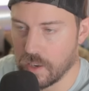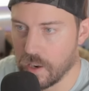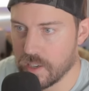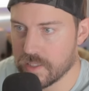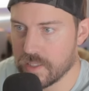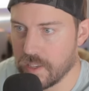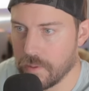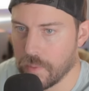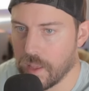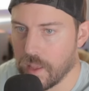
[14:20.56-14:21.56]

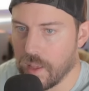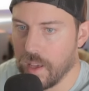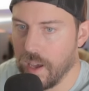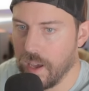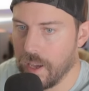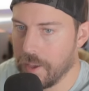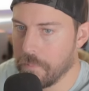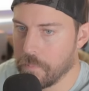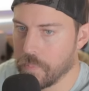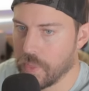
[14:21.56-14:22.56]
RC.
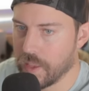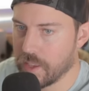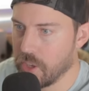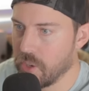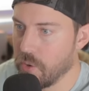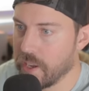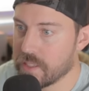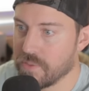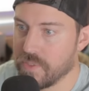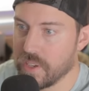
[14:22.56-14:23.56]

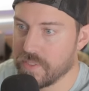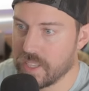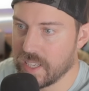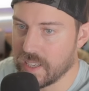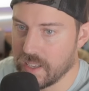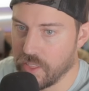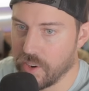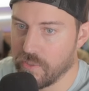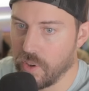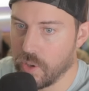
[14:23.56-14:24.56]
QX50,
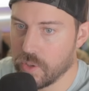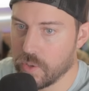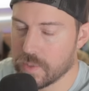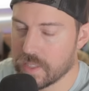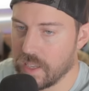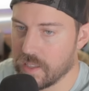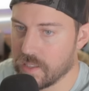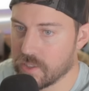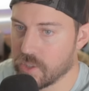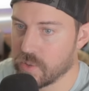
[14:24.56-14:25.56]
their volume
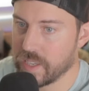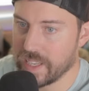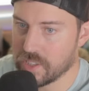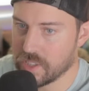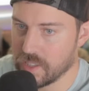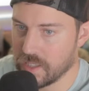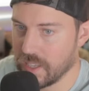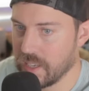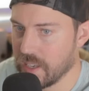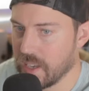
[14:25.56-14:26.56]
seller
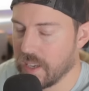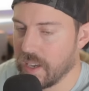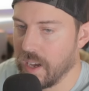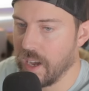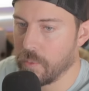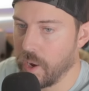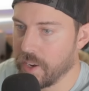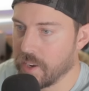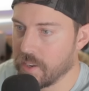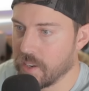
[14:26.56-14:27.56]
traditionally,
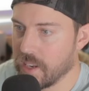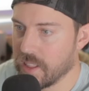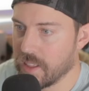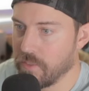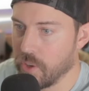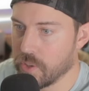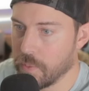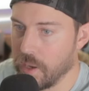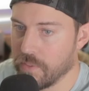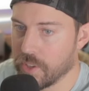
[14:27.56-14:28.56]
right underneath the
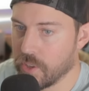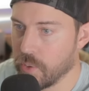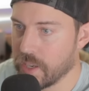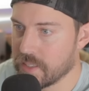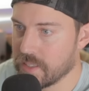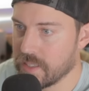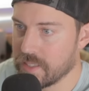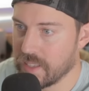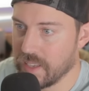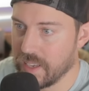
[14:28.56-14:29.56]
volume of the
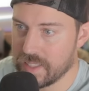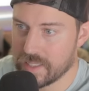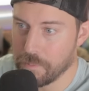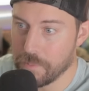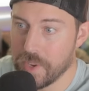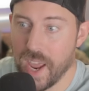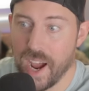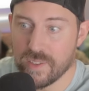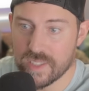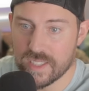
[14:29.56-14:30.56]
QX60, it's
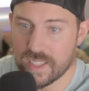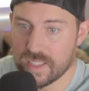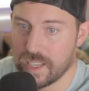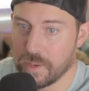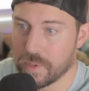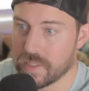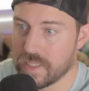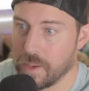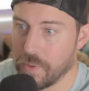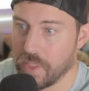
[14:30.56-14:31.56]
down
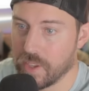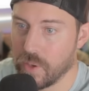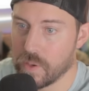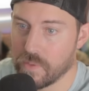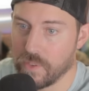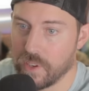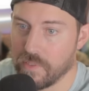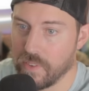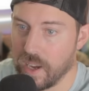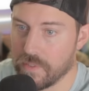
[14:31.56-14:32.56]
16%, but the
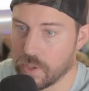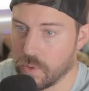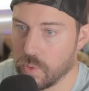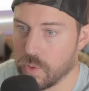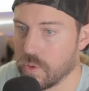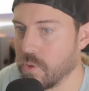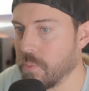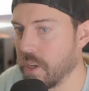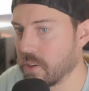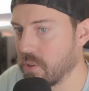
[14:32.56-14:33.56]
QX55, the cool
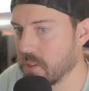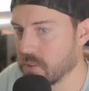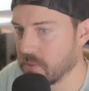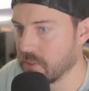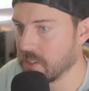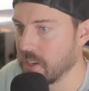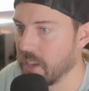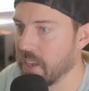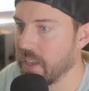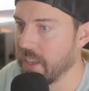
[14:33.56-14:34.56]
coupe-like crossover,
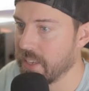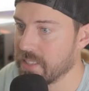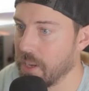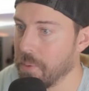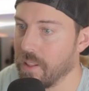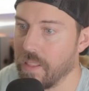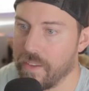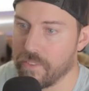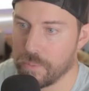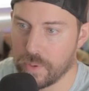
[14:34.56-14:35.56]
is up
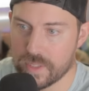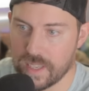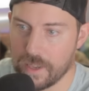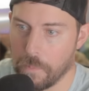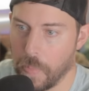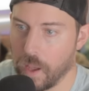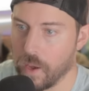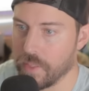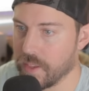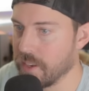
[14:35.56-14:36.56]
11%
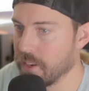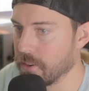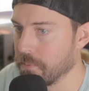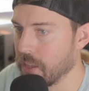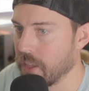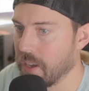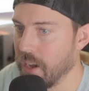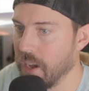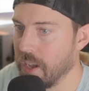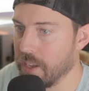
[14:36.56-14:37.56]
on the year
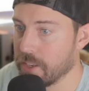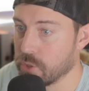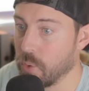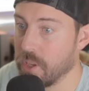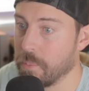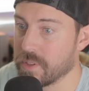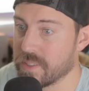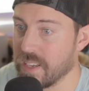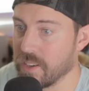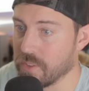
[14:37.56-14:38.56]
and
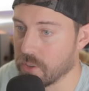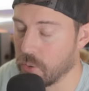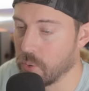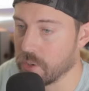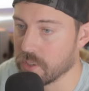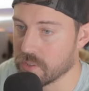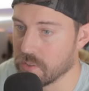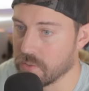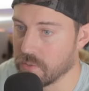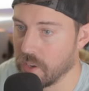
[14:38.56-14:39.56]
20% on the quarter.
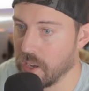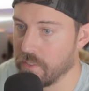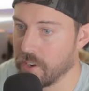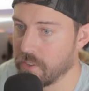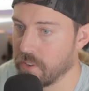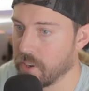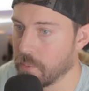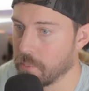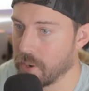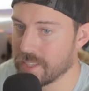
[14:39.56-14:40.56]
So very, very
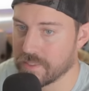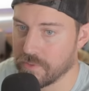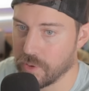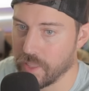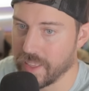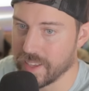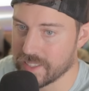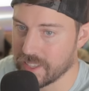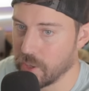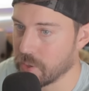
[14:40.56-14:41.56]
impressed for the
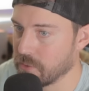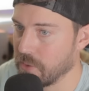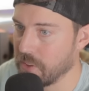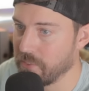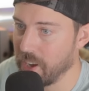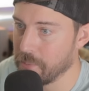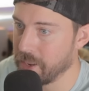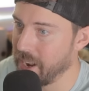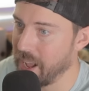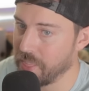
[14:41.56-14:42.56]
QX55,
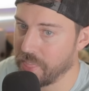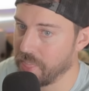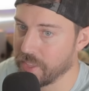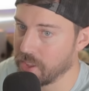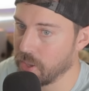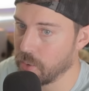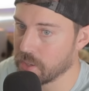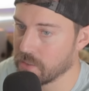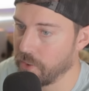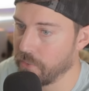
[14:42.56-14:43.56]
but not the
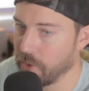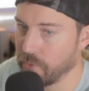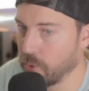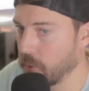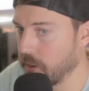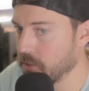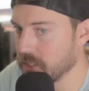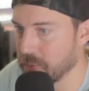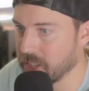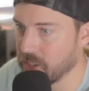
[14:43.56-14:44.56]
QX50 for whatever
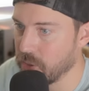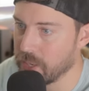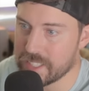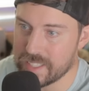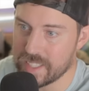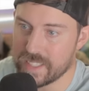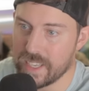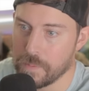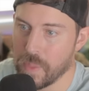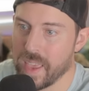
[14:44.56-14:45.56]
reason. But the
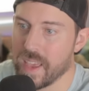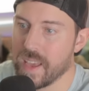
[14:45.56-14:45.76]
QX60,